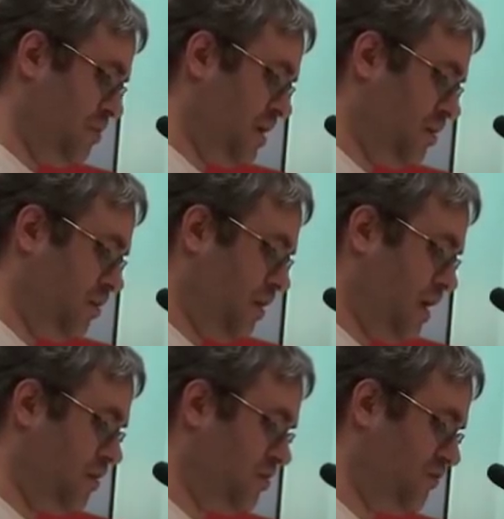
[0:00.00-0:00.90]
that Michael
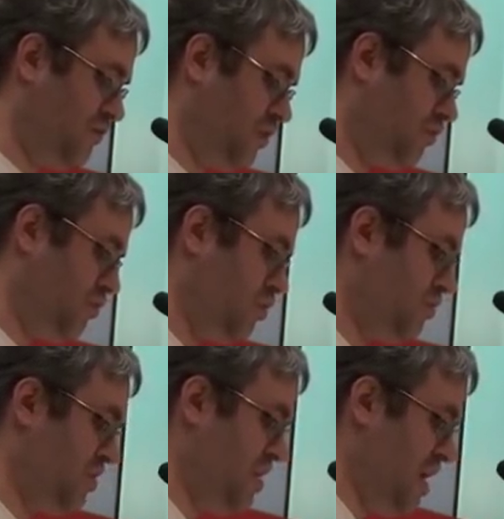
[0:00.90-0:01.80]
Harrington first
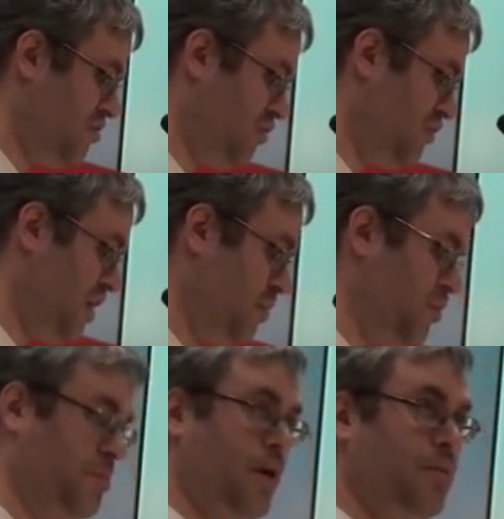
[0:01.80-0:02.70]
rose to national fame
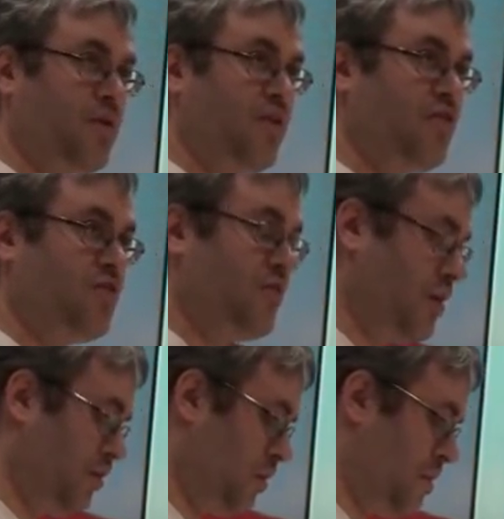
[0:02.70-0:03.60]
with the publication of
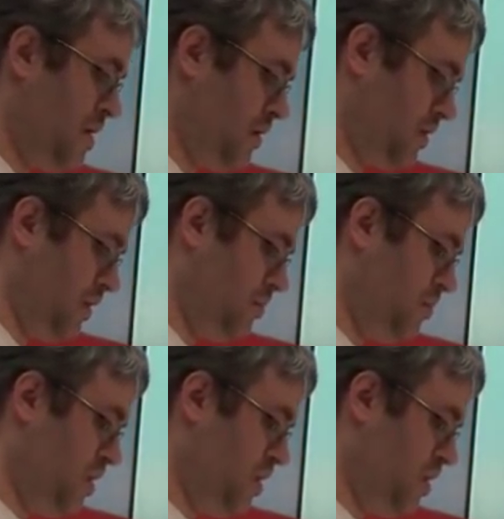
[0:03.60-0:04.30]
The Other America.